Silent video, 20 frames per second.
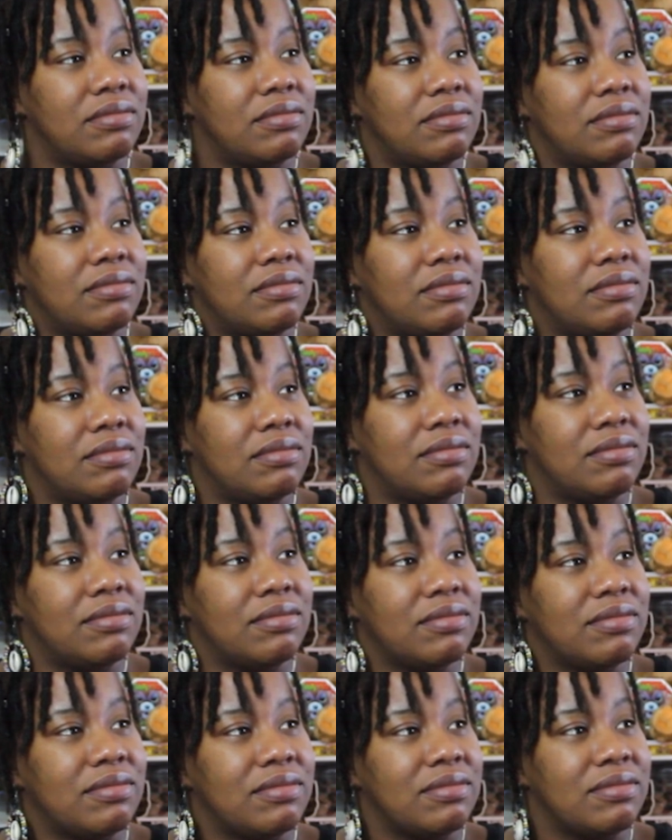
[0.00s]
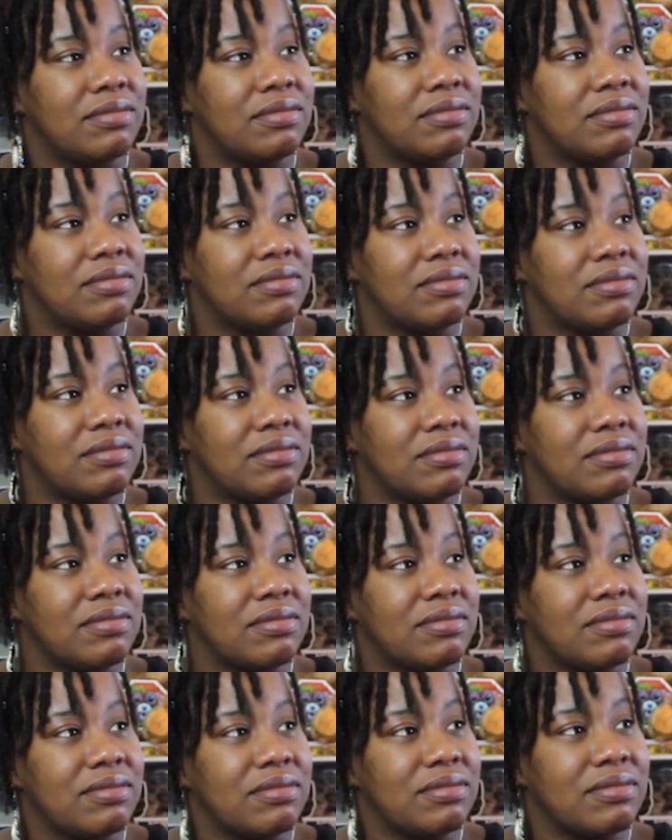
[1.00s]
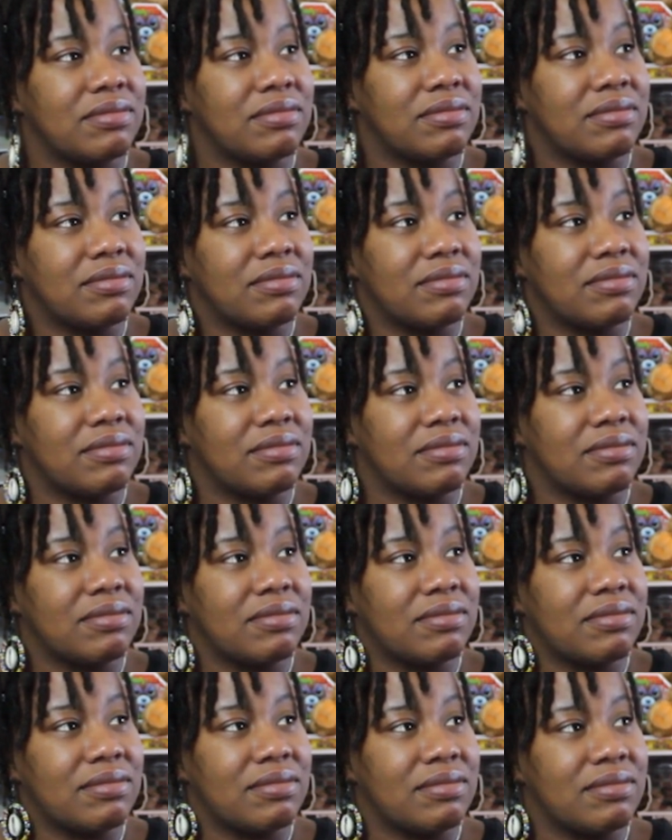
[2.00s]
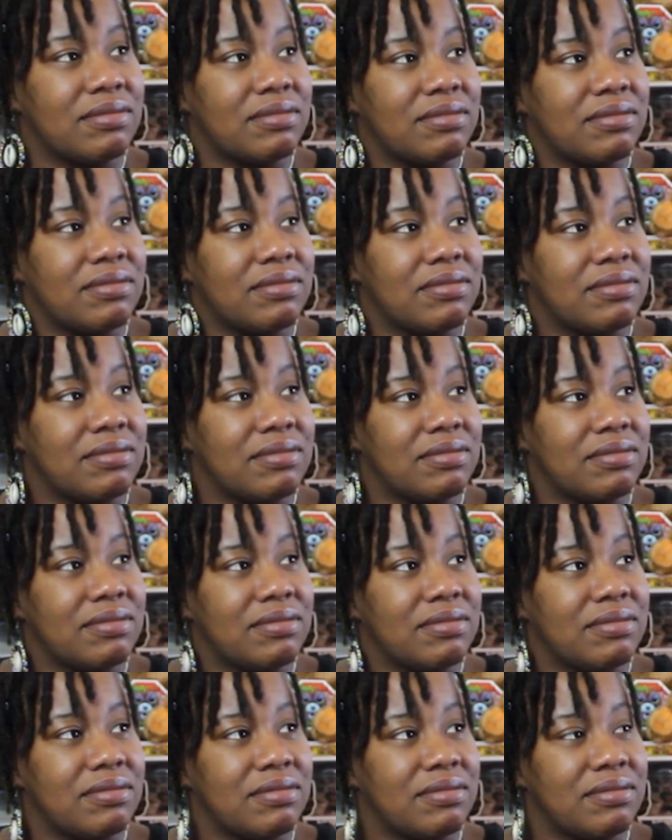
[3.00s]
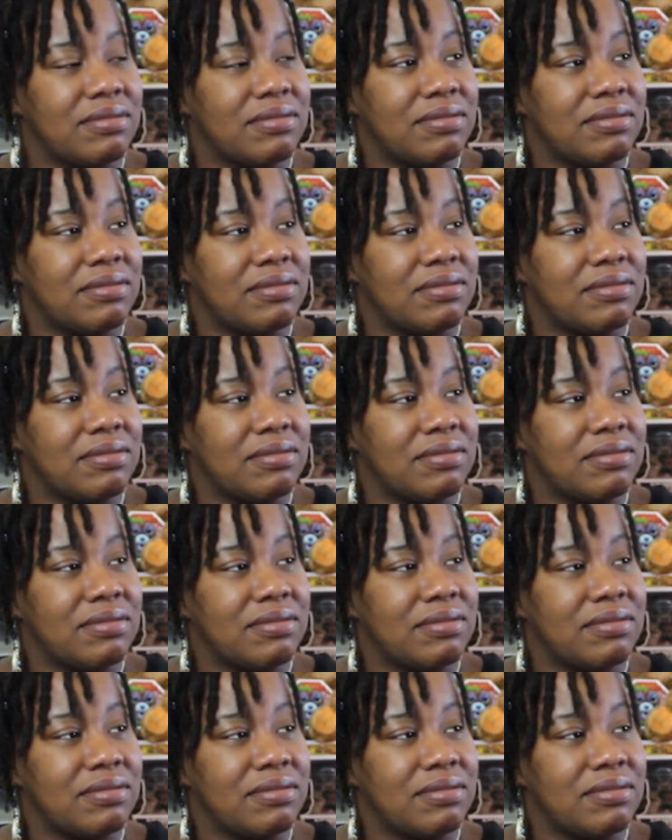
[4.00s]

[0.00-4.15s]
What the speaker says: The person shown says nothing.